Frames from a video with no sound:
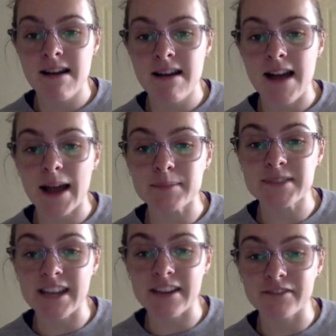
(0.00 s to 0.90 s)
I'm
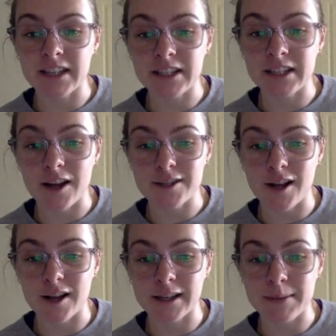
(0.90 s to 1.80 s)
definitely not
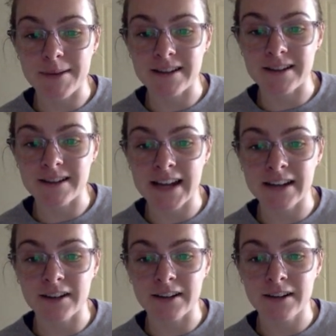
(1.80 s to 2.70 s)
talking about a
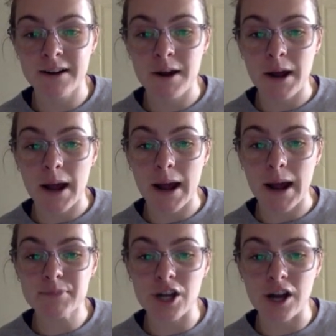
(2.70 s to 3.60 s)
tiger. I'm
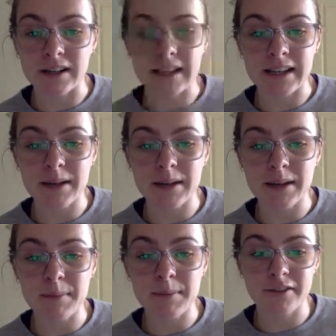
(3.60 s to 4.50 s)
talking
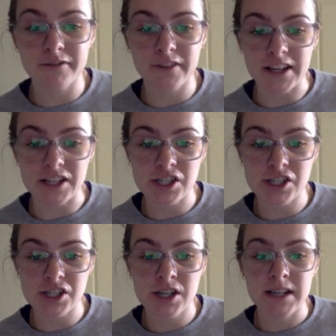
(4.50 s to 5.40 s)
about a
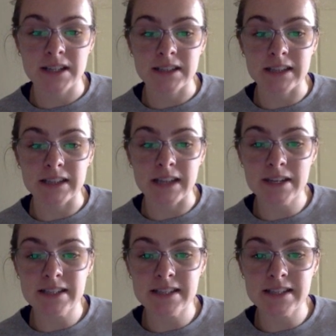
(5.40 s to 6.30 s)
fish. Let
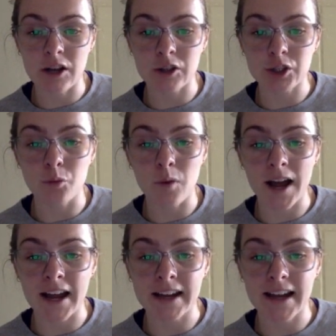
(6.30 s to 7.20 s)
me tell you
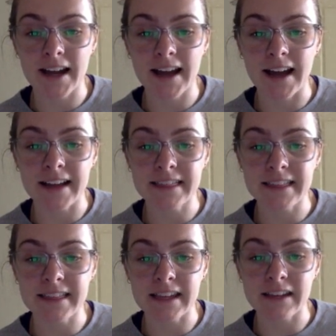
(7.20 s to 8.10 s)
why I
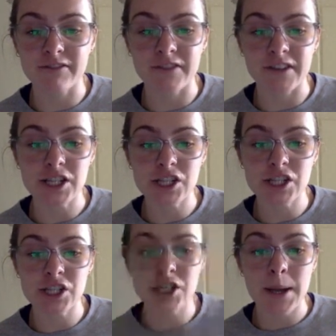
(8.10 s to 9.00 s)
think fish
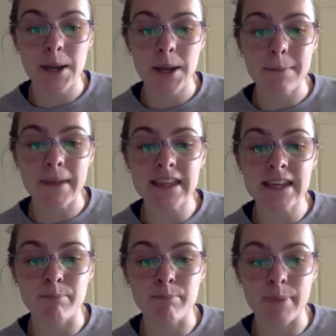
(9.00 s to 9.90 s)
make the
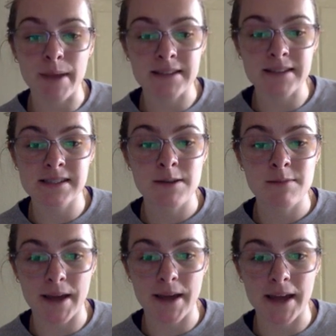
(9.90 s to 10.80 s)
best
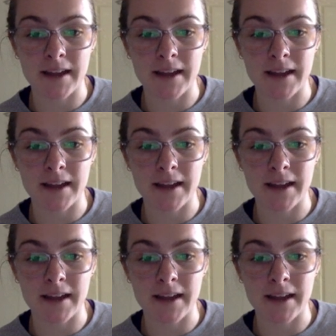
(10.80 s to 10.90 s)
pet.